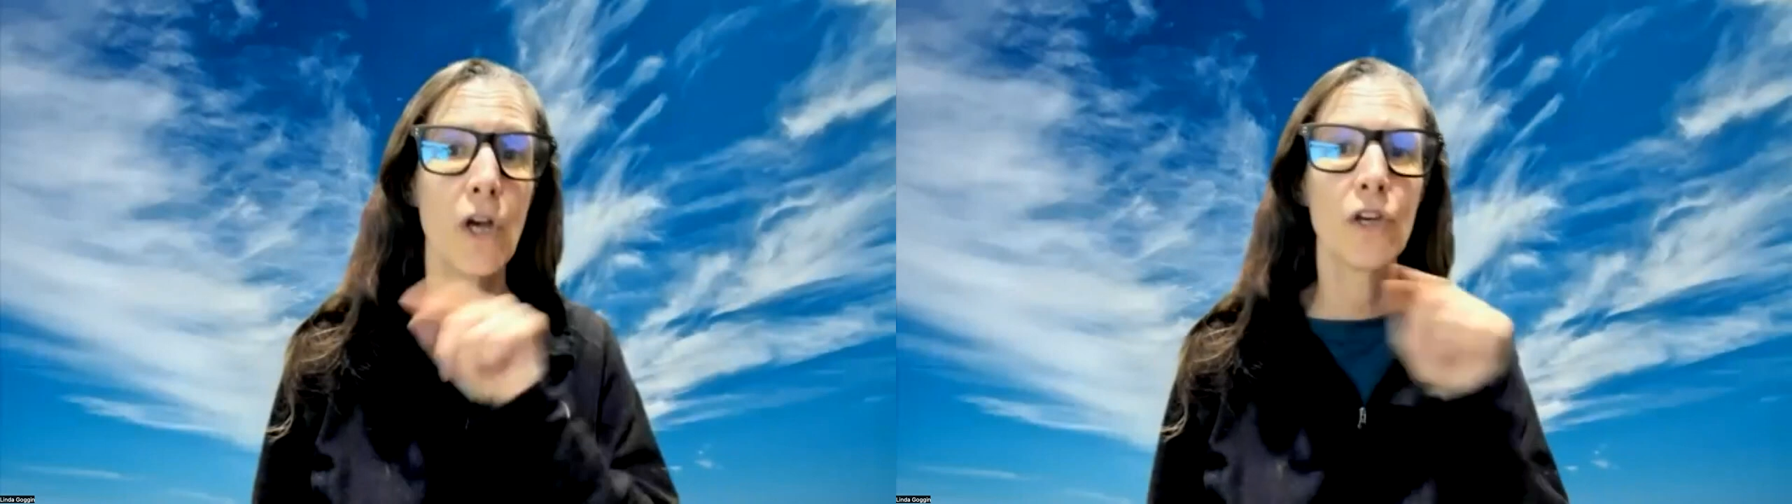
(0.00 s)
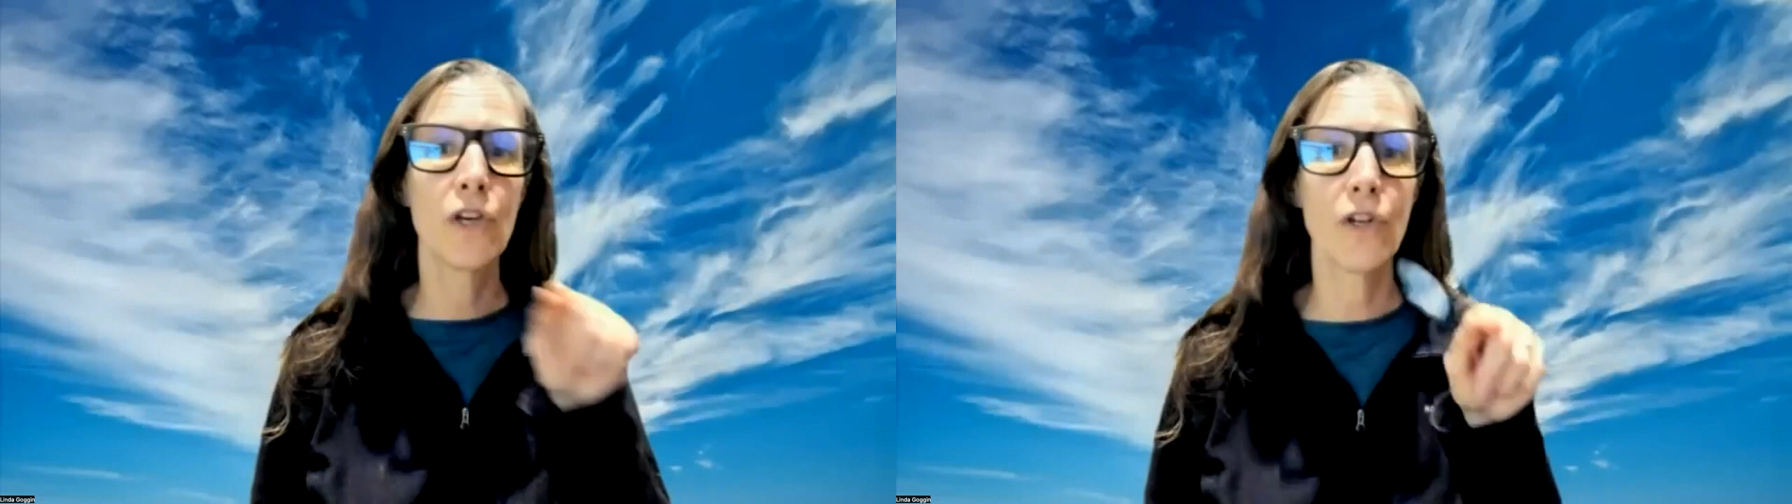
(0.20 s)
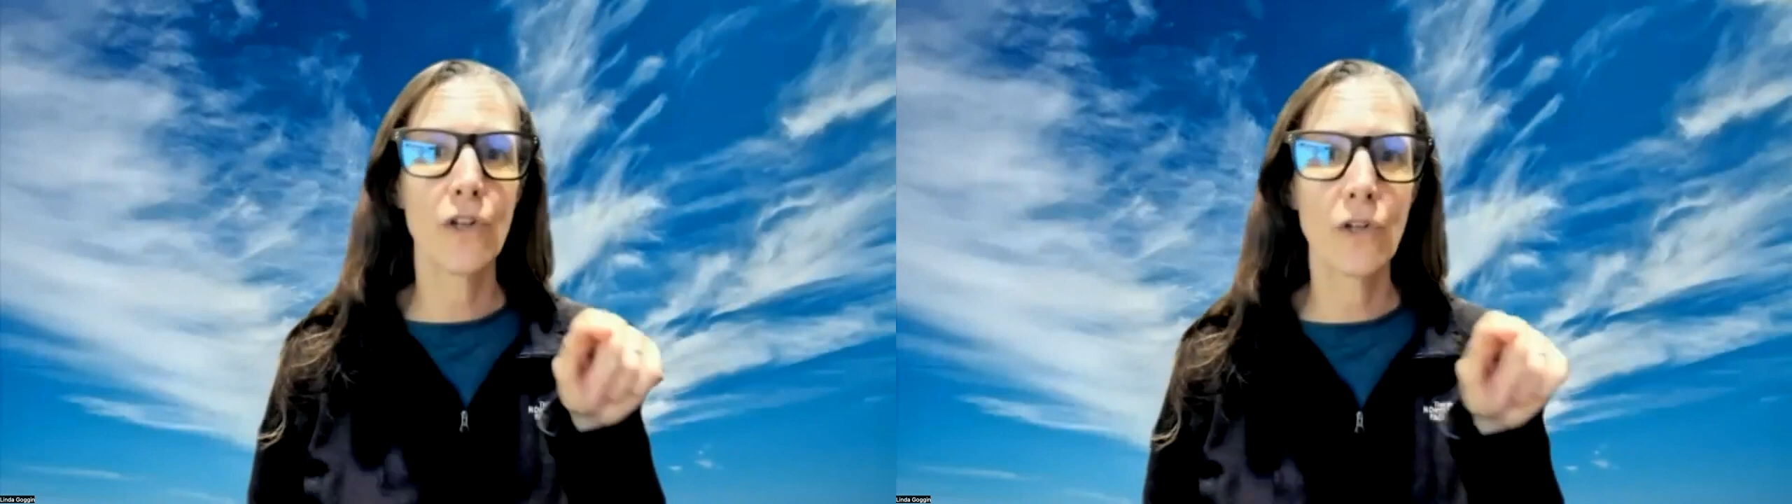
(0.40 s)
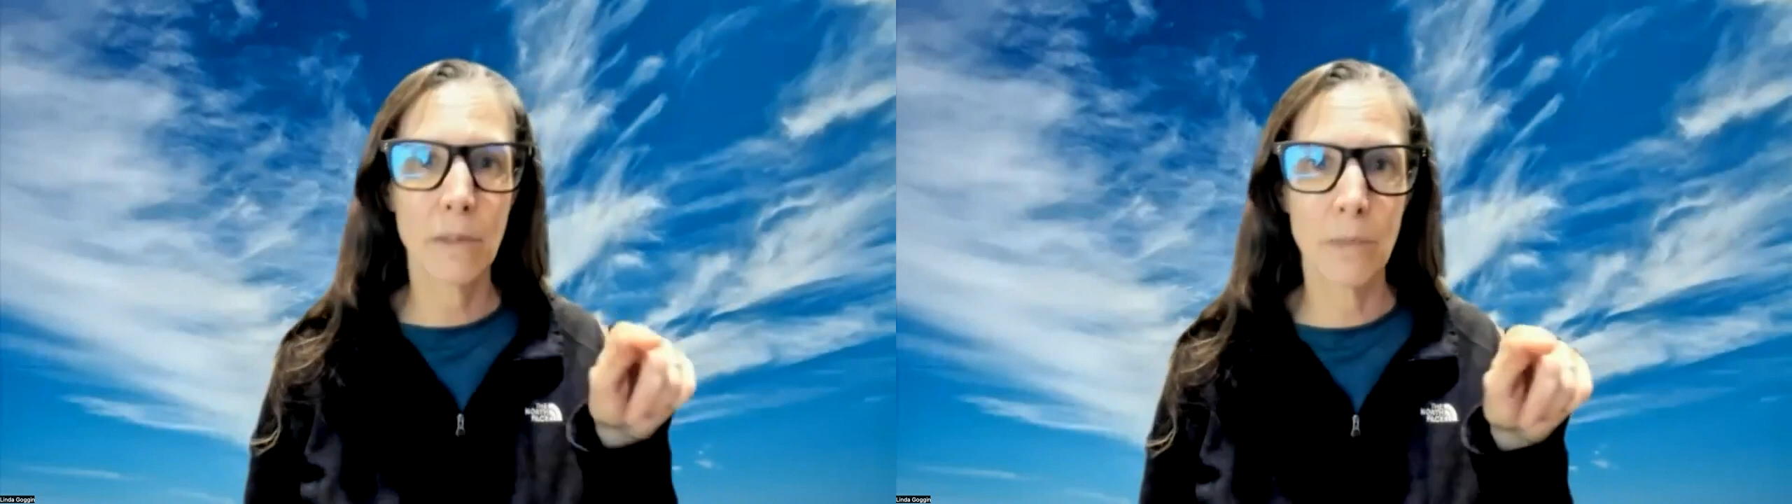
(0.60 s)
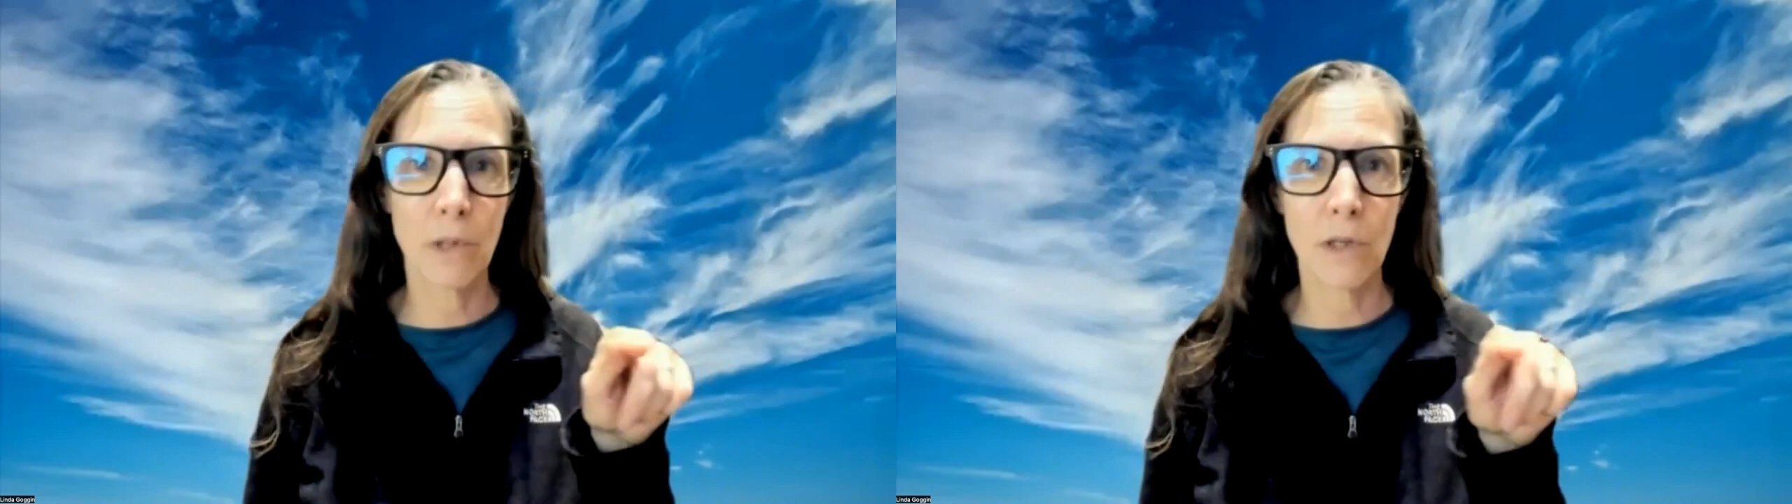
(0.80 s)

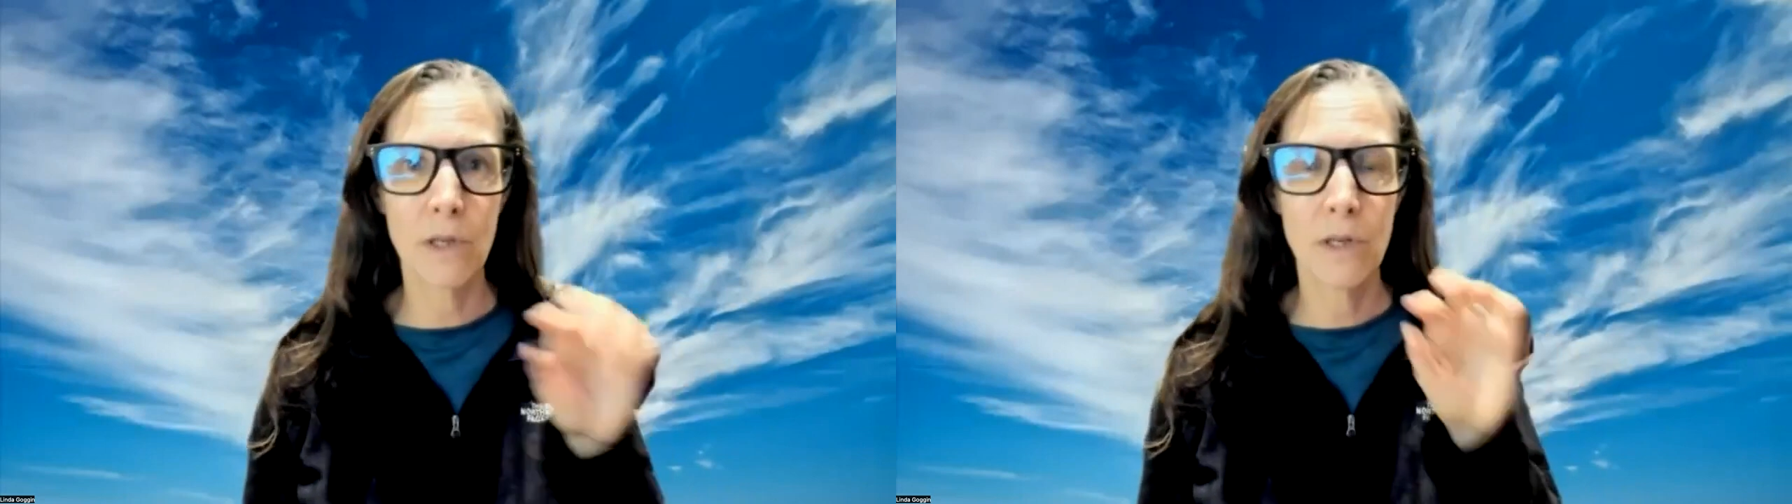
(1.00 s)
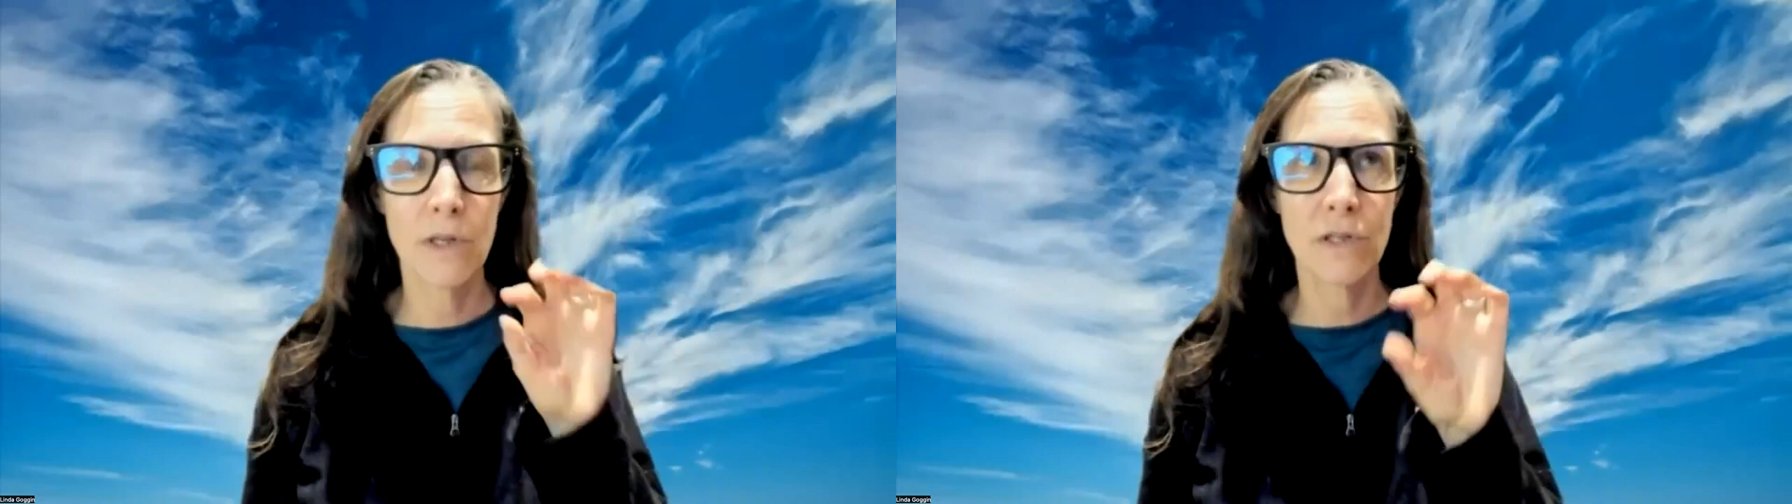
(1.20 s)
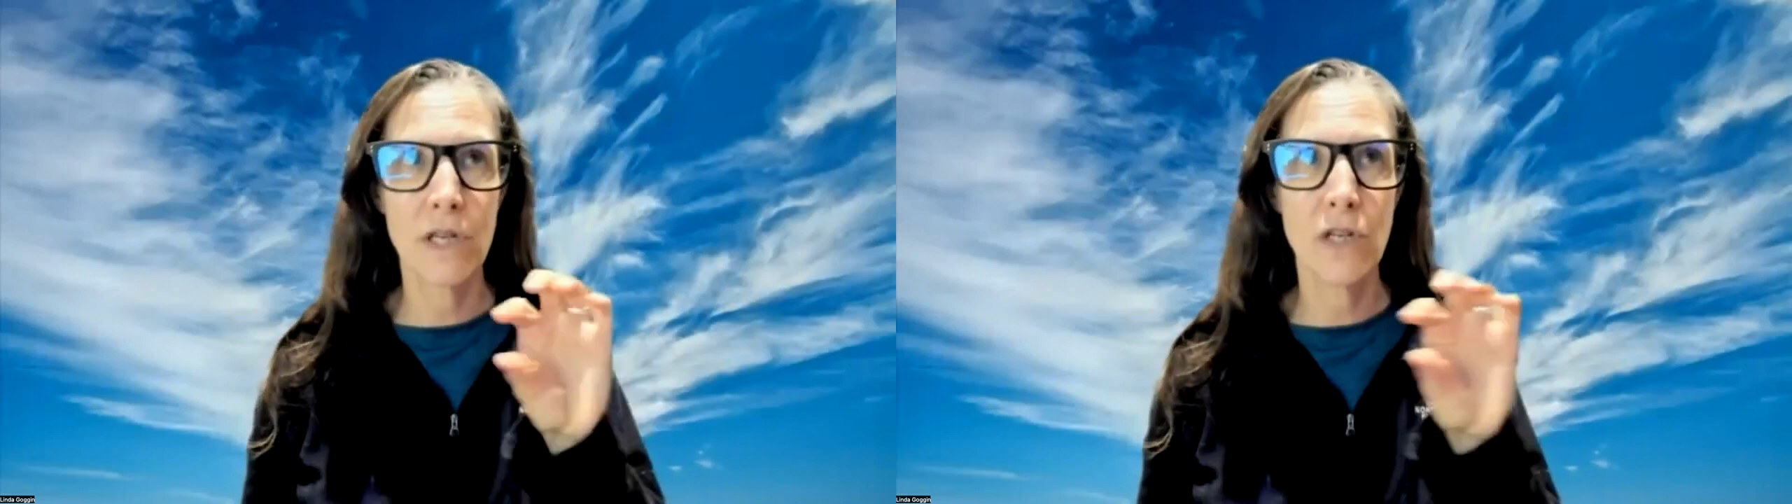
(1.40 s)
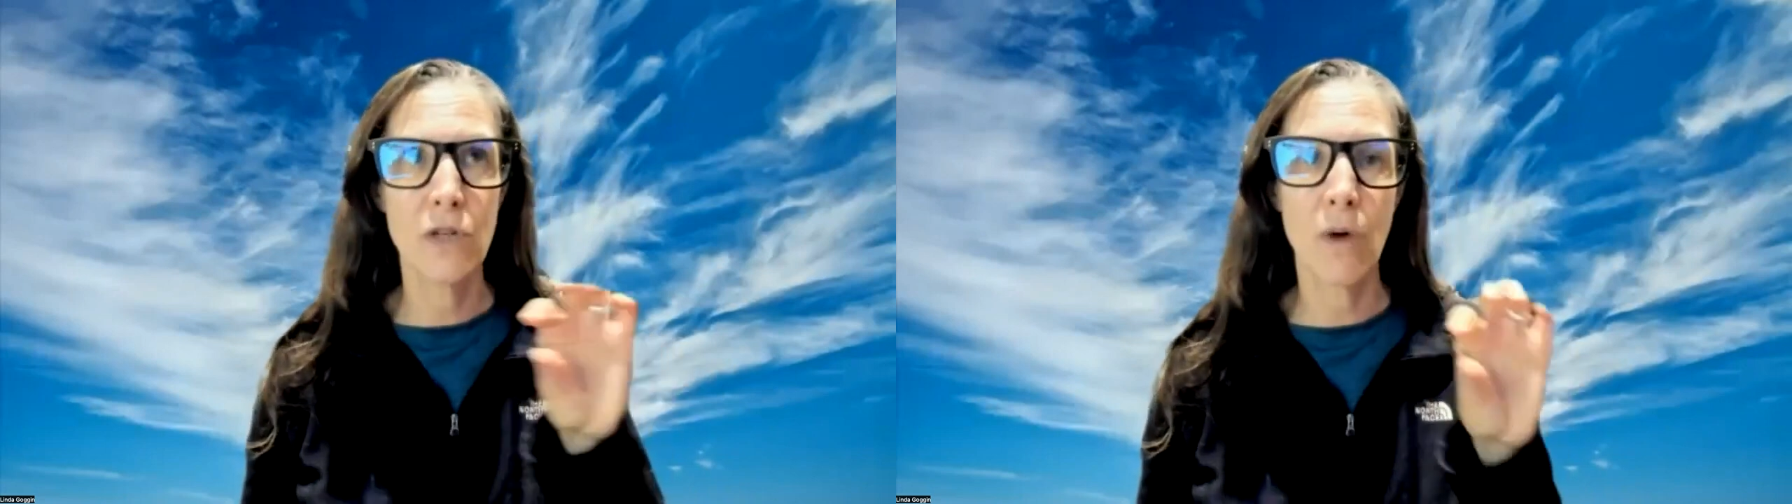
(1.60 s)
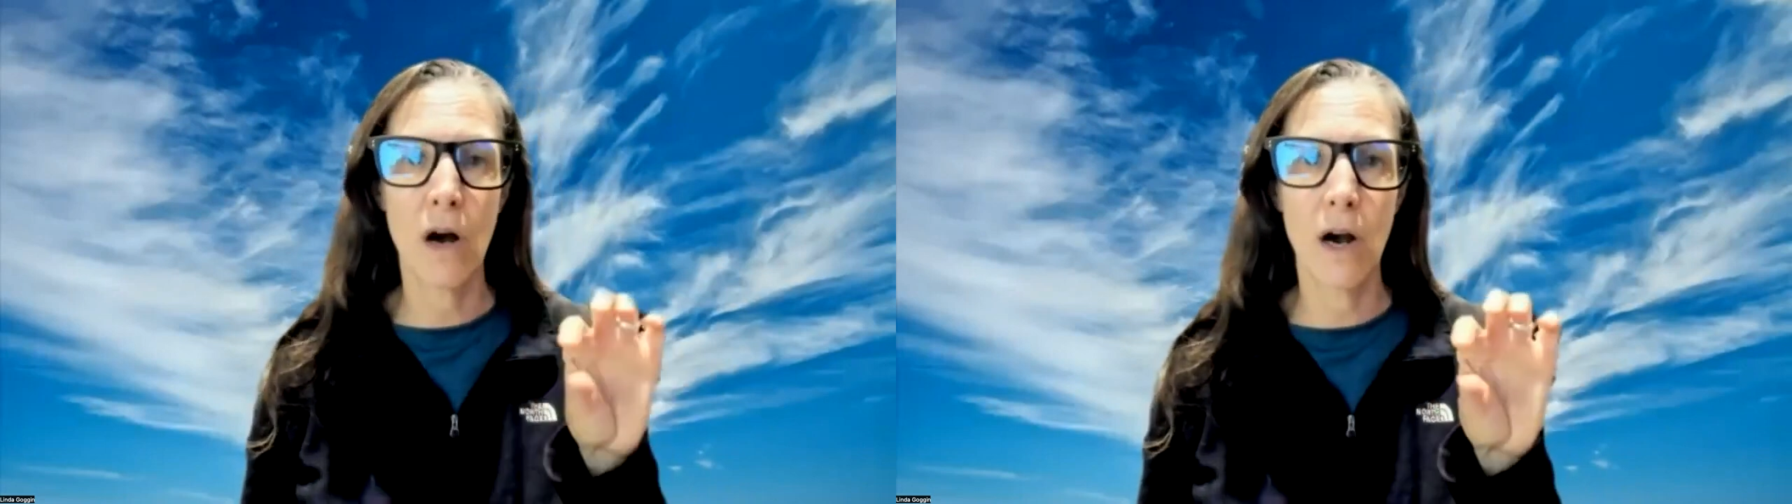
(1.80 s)
Curable,
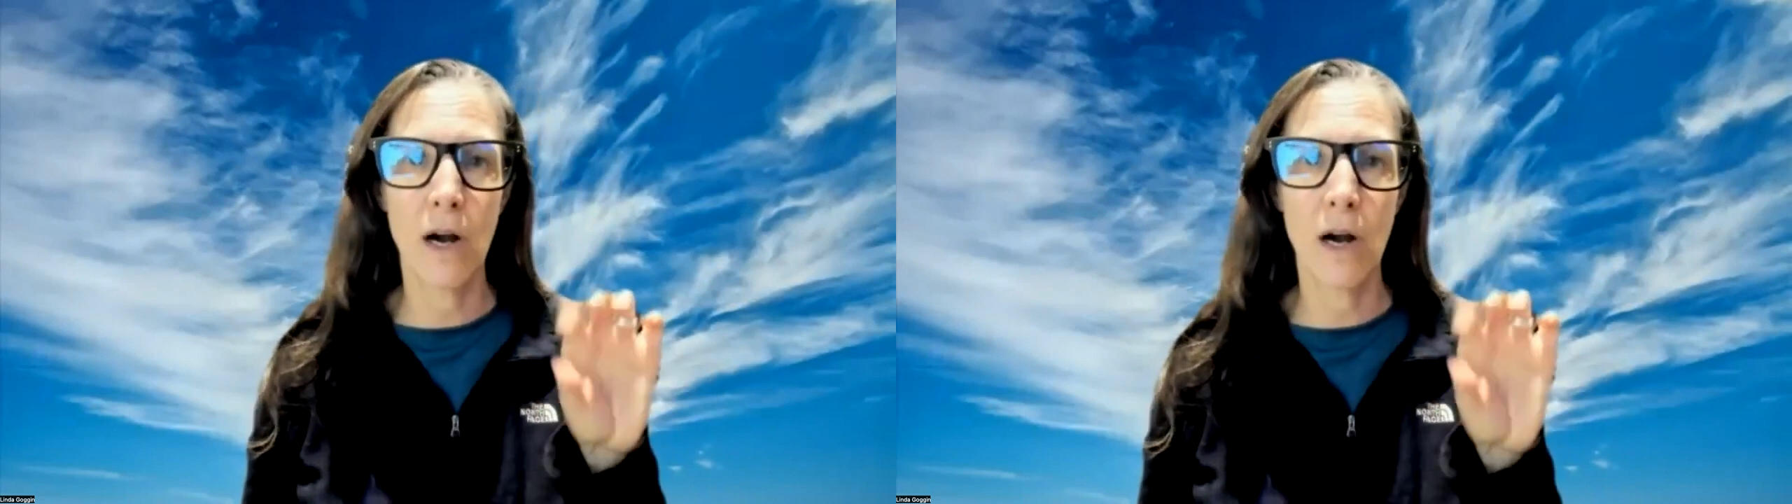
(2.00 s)
C-U-R-A-B-L-E,